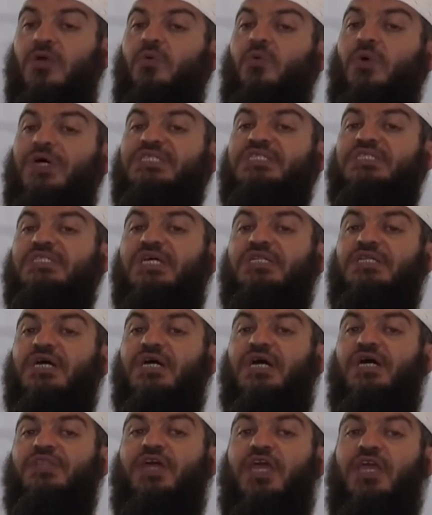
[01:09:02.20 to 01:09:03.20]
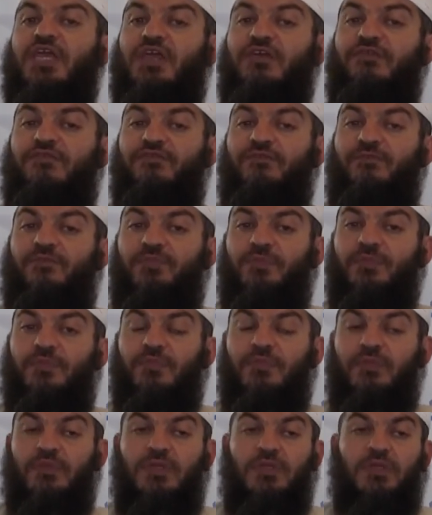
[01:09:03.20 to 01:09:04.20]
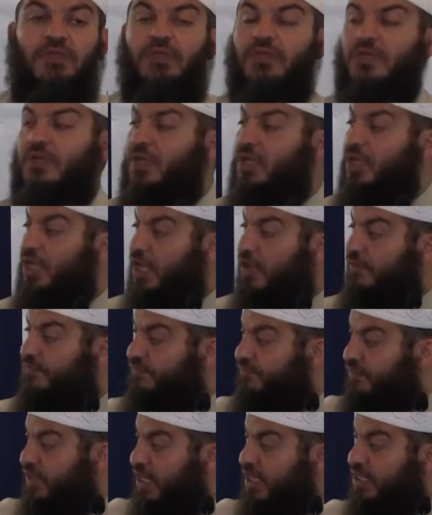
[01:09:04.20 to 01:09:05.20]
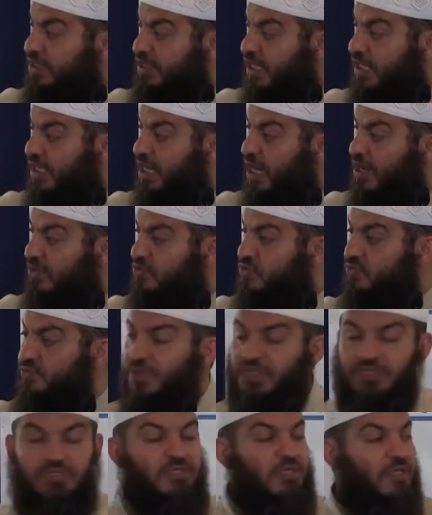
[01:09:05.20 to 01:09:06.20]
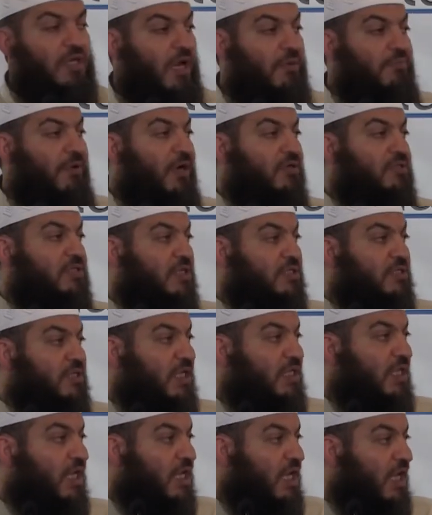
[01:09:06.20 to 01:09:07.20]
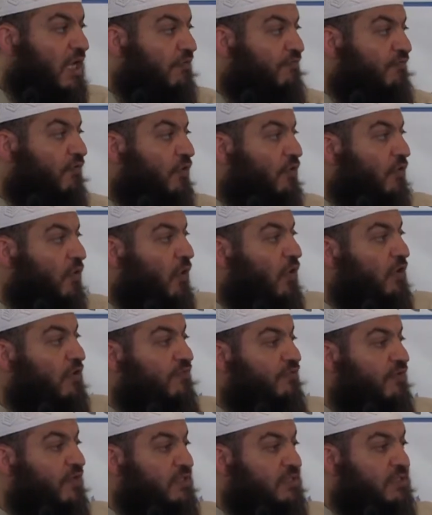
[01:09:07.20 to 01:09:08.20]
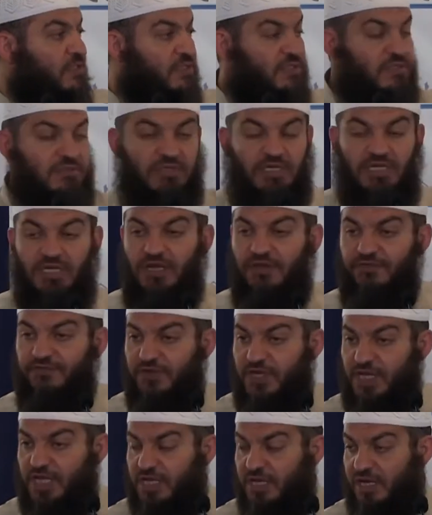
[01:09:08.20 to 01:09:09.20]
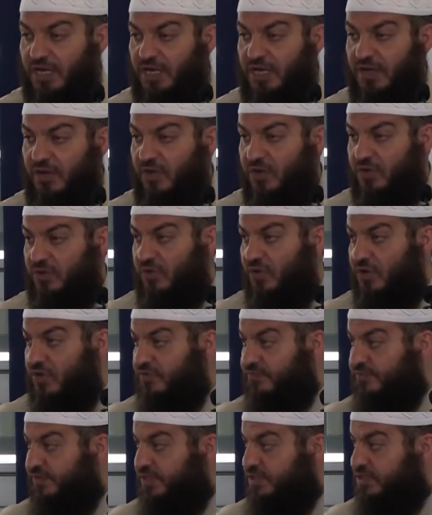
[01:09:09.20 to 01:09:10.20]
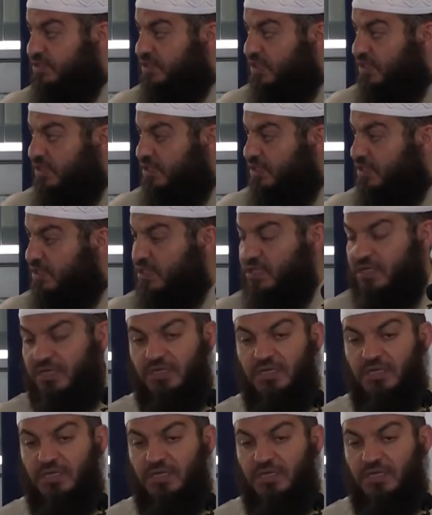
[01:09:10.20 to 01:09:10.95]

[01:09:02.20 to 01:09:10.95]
What sadaqah they give? If there is an announcement about a sadaqah for orphans in Africa or orphans in